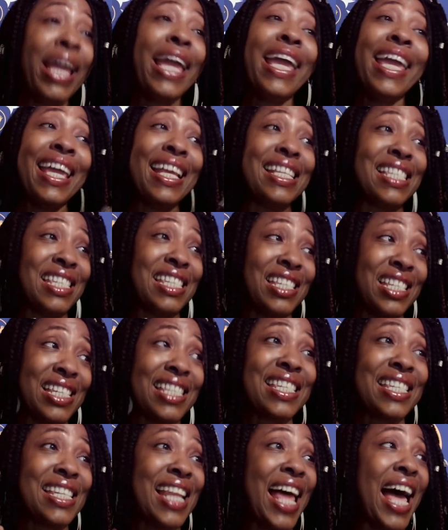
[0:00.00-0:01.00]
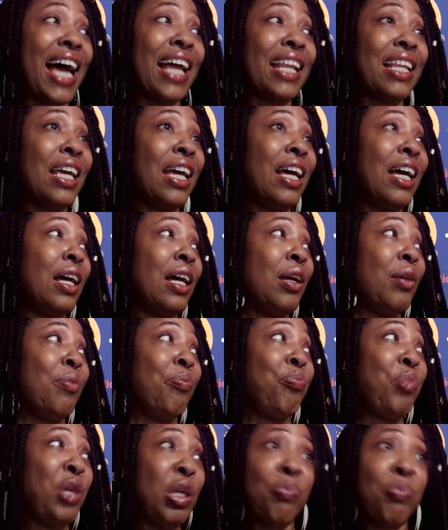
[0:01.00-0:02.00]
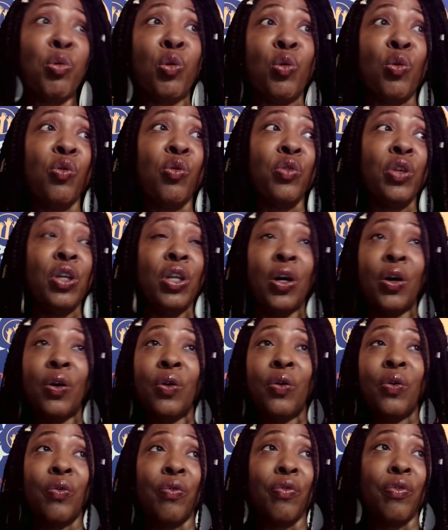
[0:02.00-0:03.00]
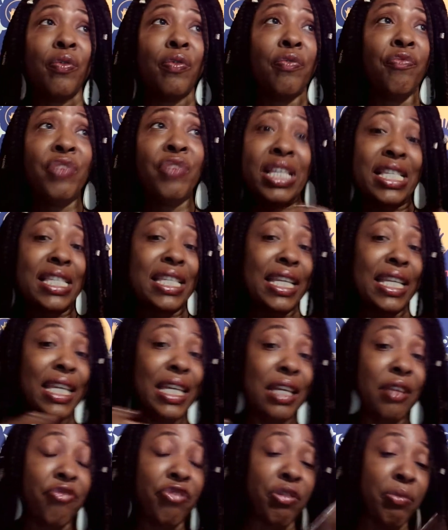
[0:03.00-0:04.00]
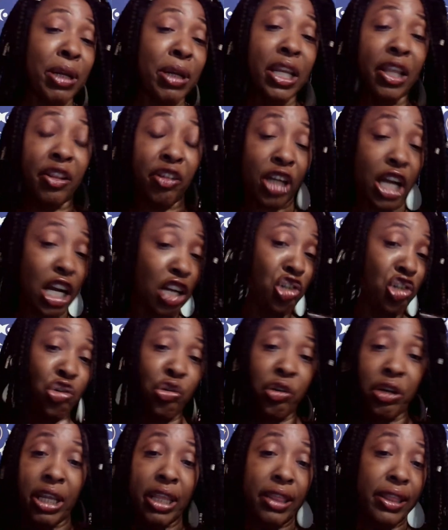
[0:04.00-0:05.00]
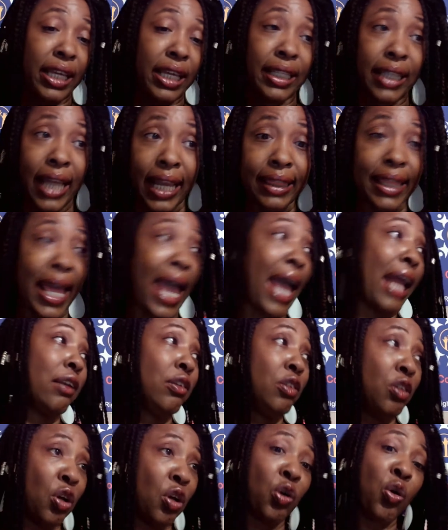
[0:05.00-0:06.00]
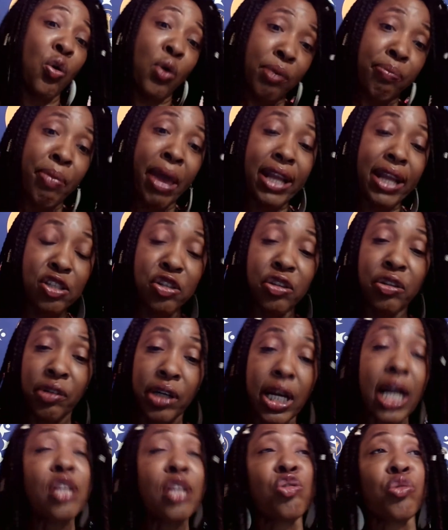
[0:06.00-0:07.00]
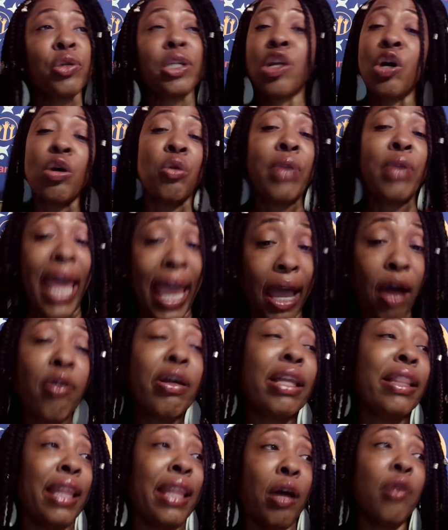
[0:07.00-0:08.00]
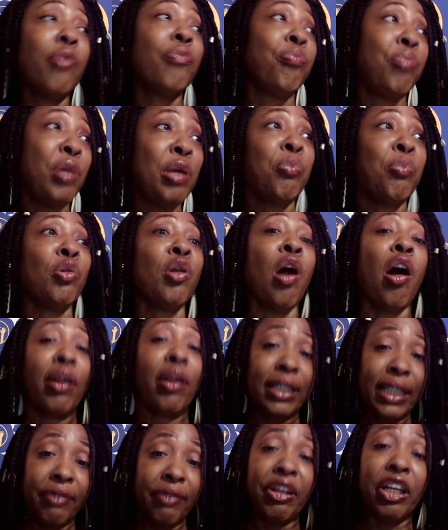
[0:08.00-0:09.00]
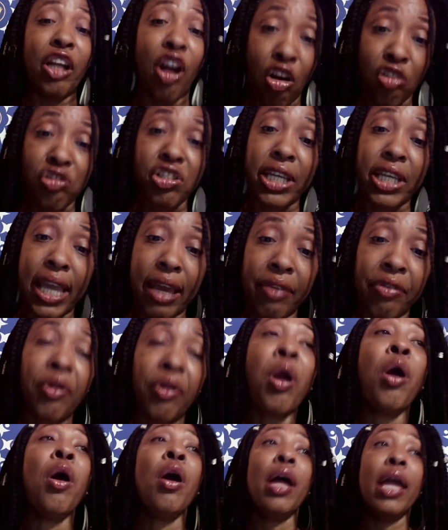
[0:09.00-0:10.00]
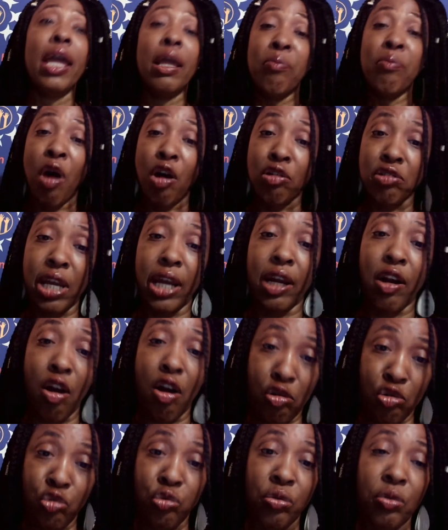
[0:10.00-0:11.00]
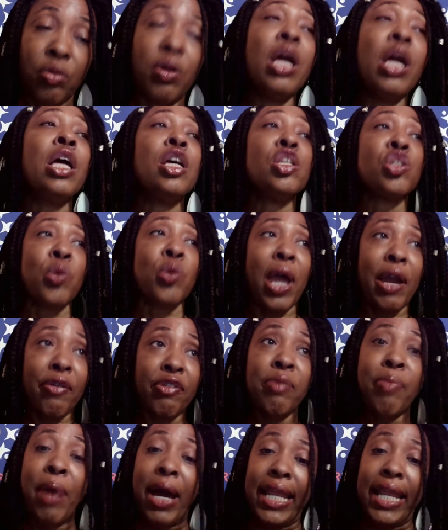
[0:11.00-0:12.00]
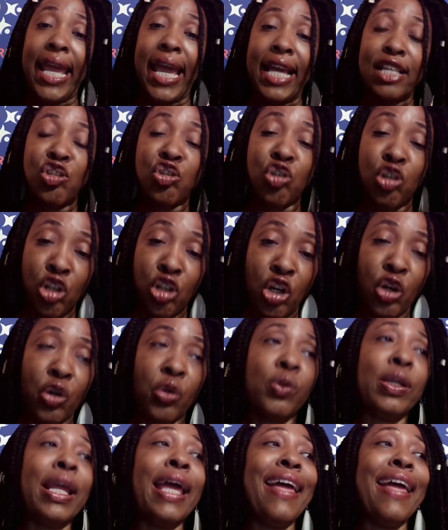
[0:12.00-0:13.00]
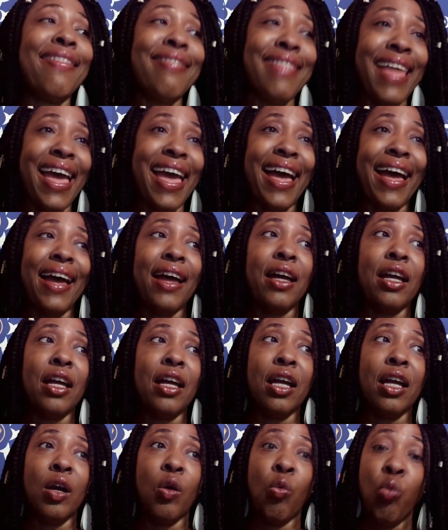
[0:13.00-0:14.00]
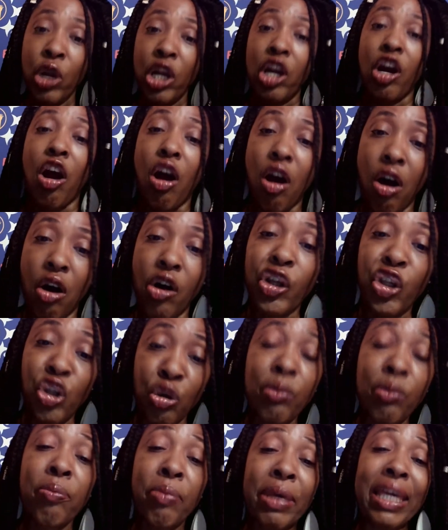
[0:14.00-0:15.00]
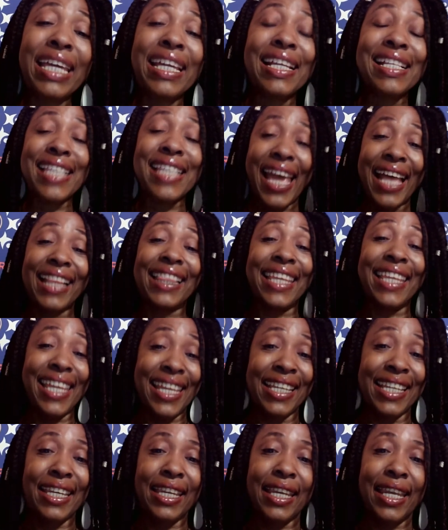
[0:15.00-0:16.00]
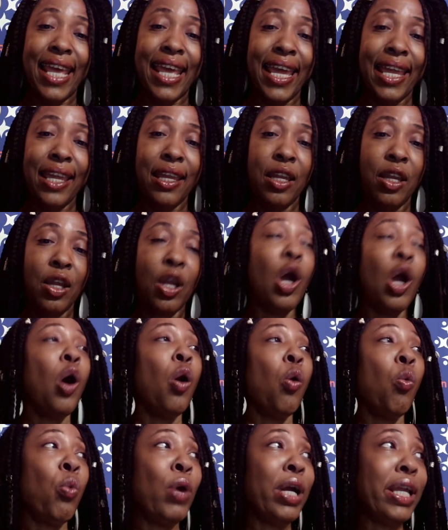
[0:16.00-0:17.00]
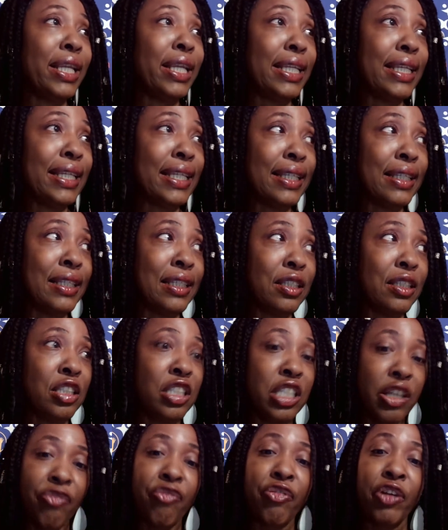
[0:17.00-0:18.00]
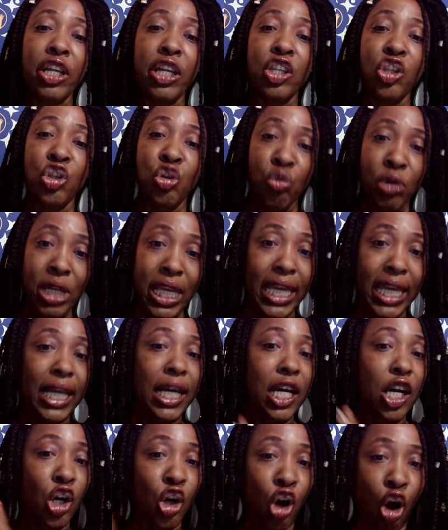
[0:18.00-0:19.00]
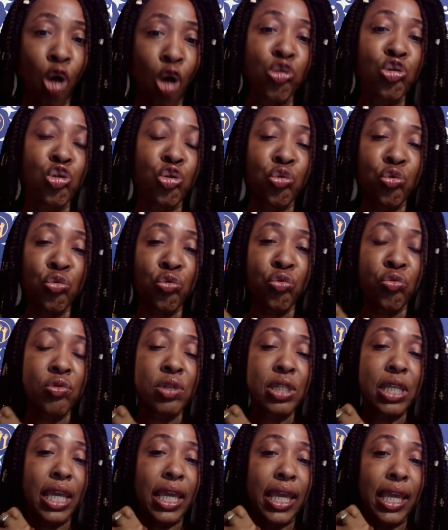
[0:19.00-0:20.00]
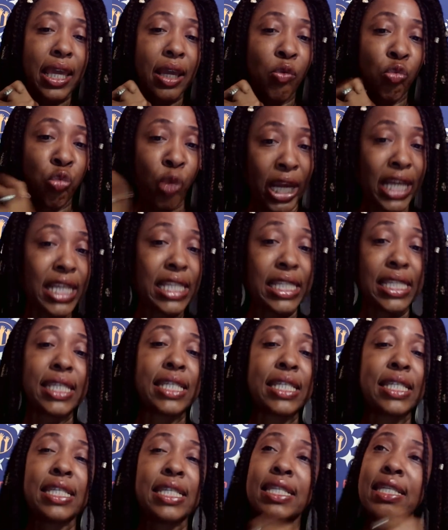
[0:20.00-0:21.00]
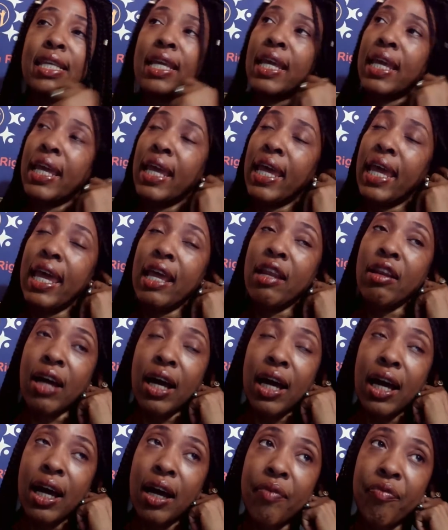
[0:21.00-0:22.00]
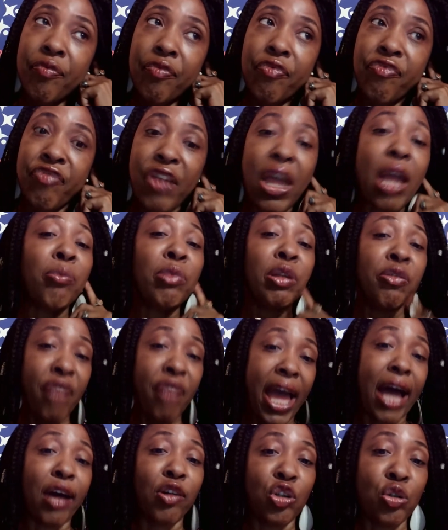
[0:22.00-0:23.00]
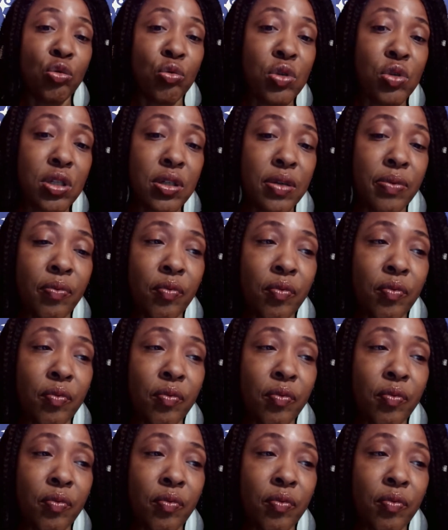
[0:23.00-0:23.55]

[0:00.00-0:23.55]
It's just not people, visiting from another country or anything like that, and going back to their country. No, now people are living all together in multicultural. So everybody has to learn that we are all human beings at the end of the day, with different, unique cultures, races, and family values.